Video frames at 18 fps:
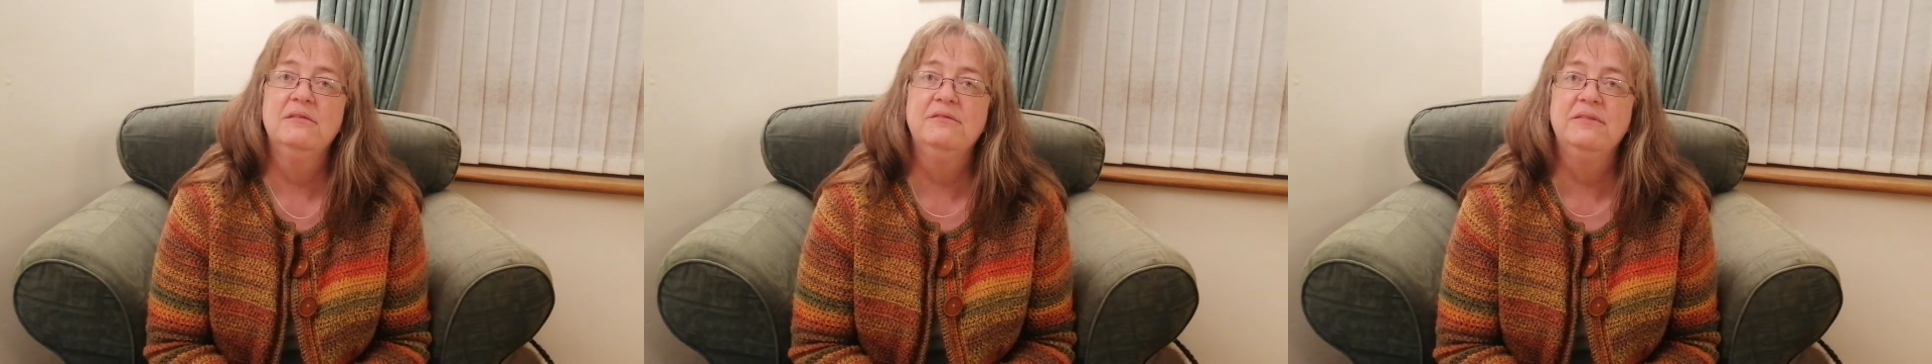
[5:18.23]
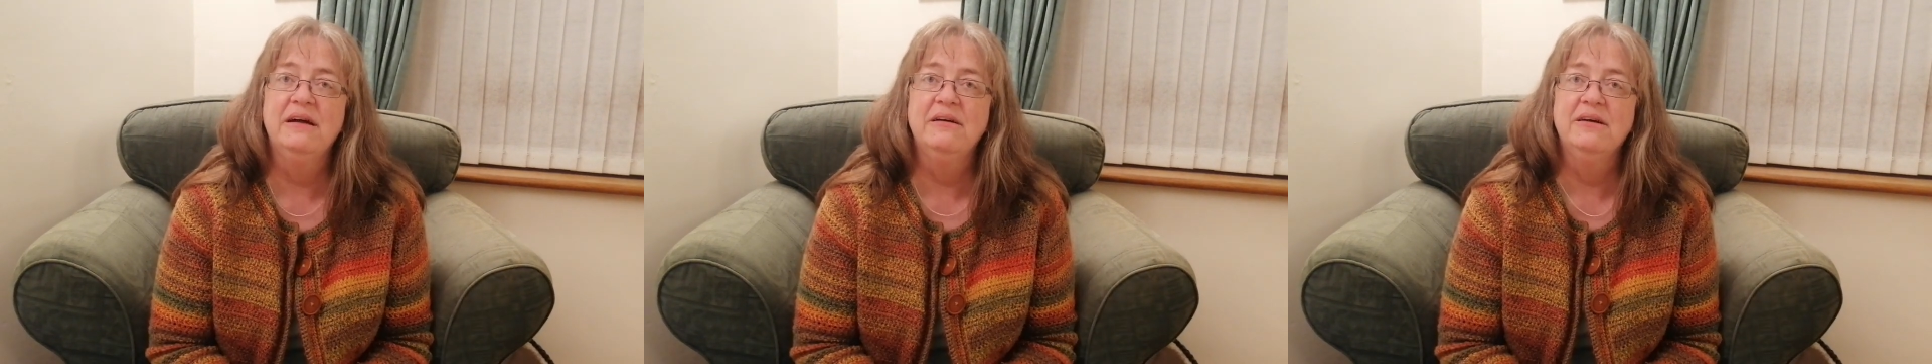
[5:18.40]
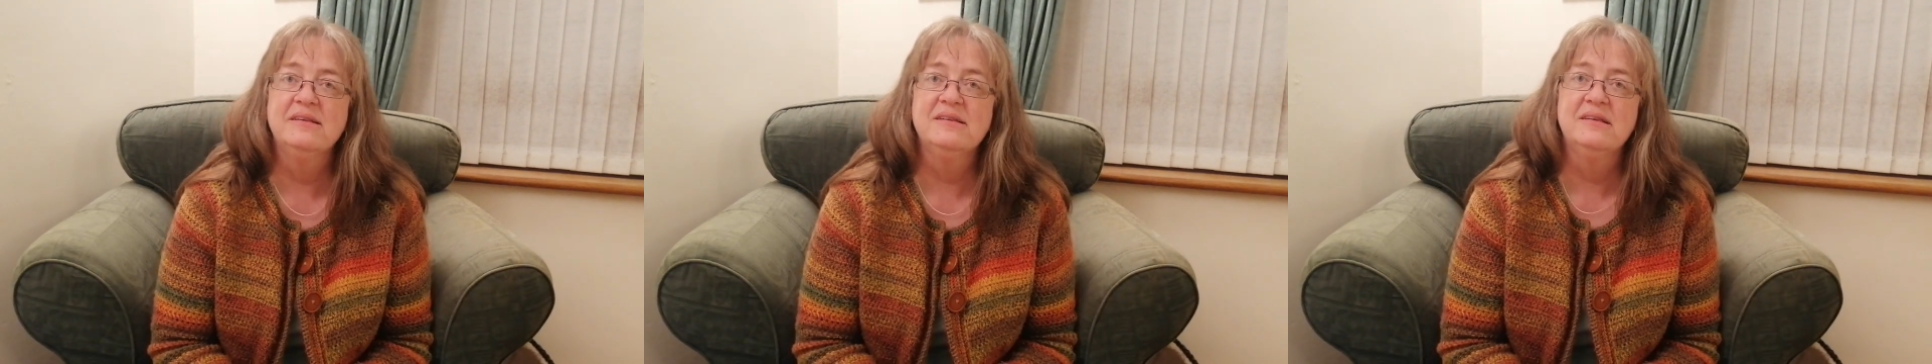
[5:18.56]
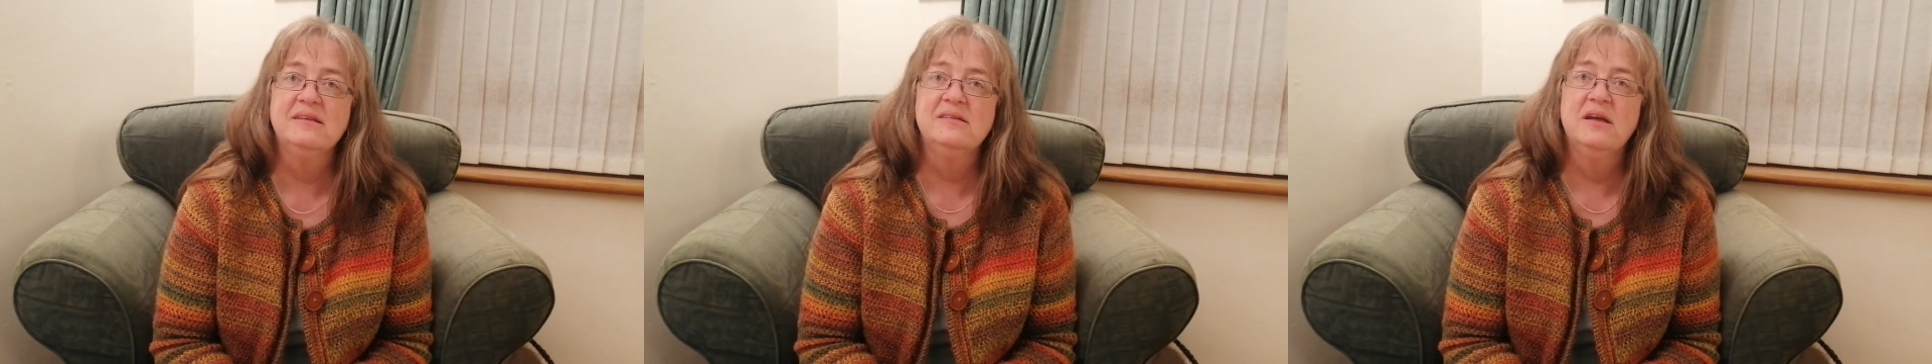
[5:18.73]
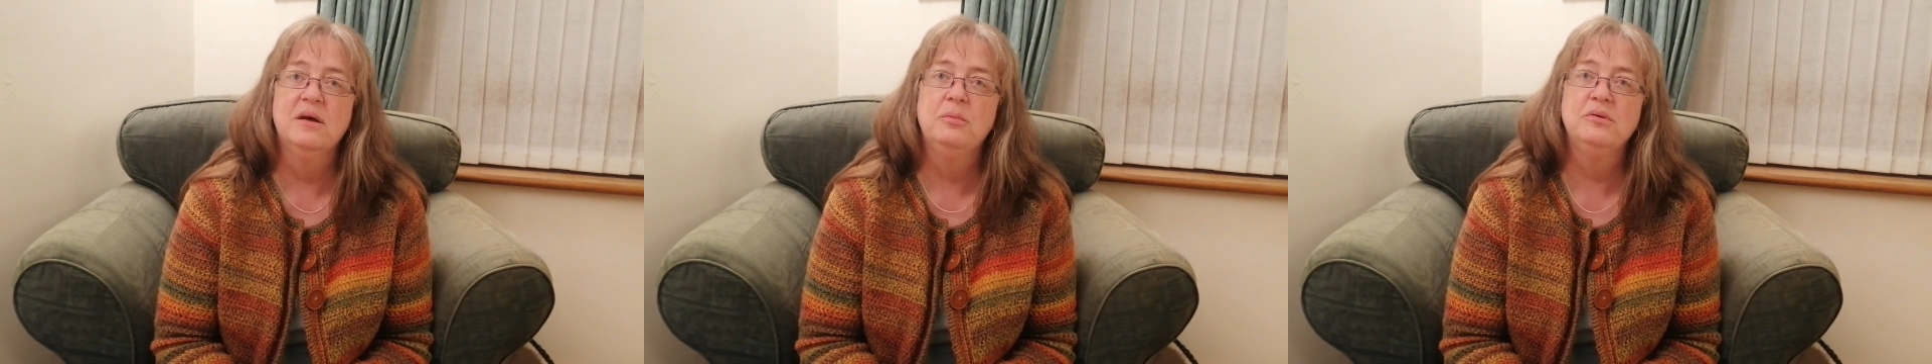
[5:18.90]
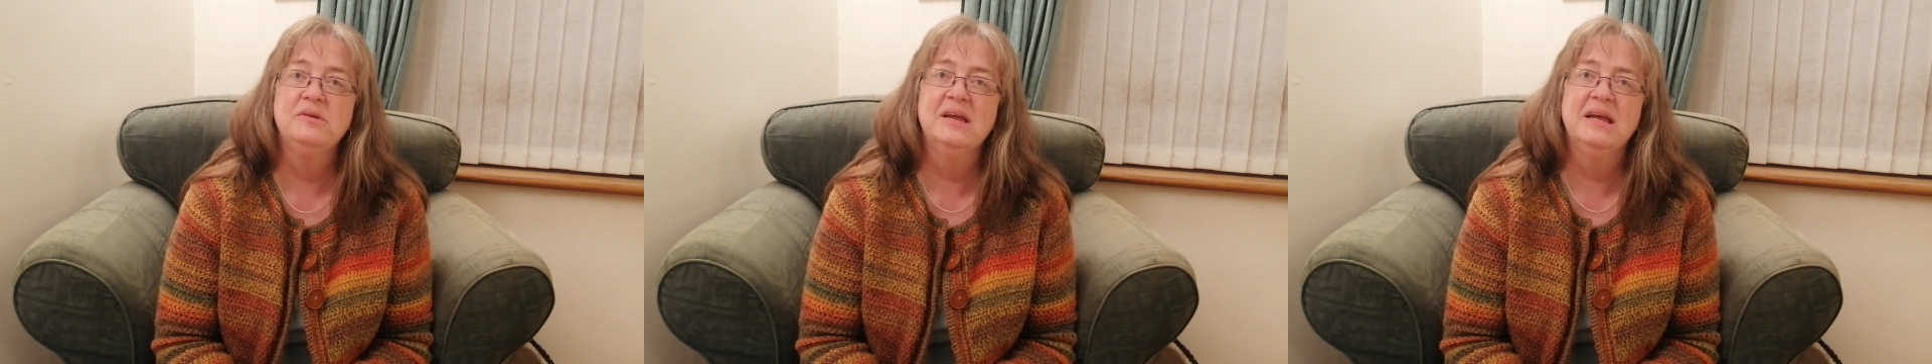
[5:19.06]
various
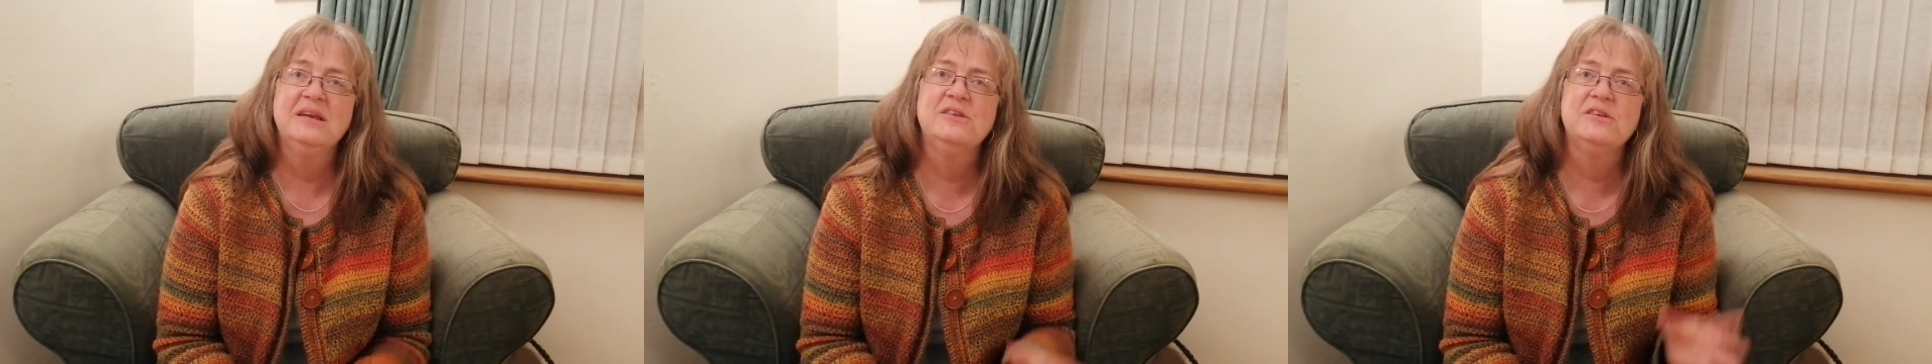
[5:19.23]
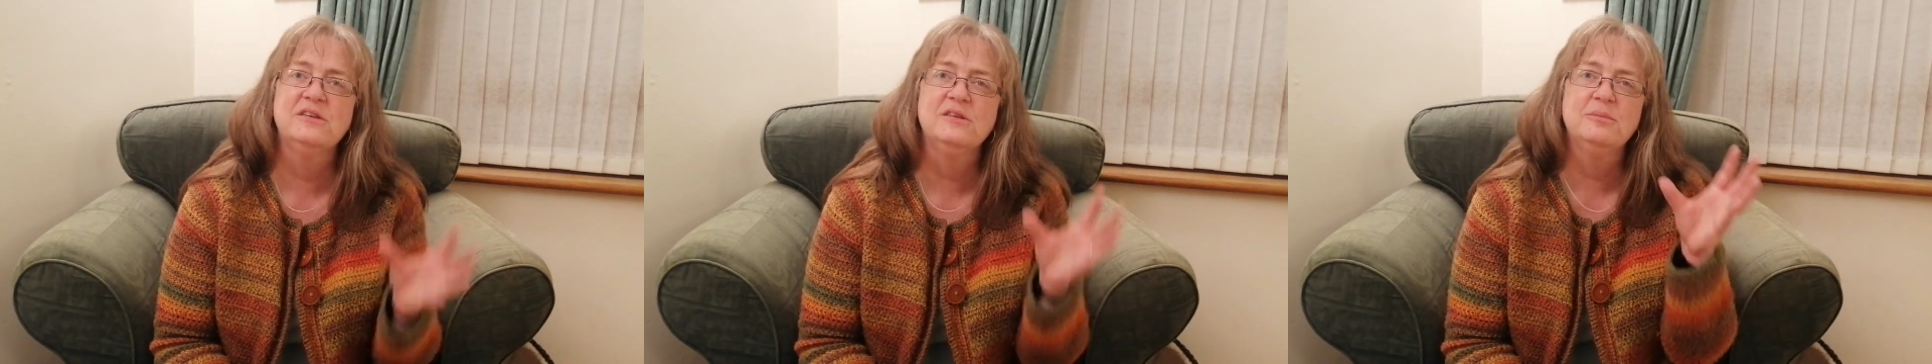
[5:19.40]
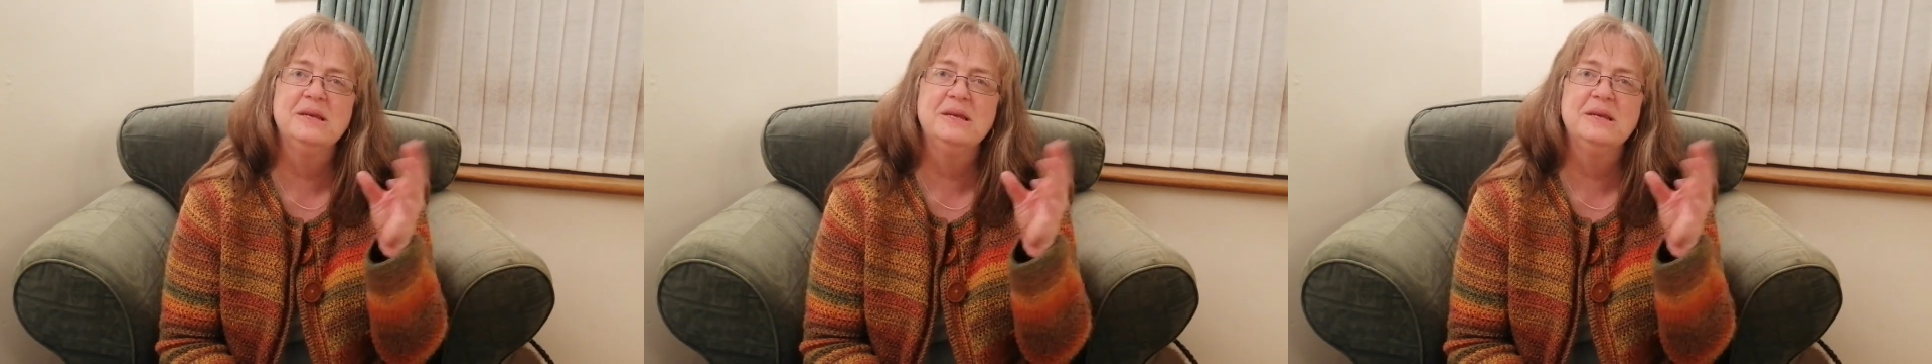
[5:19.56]
interpretations,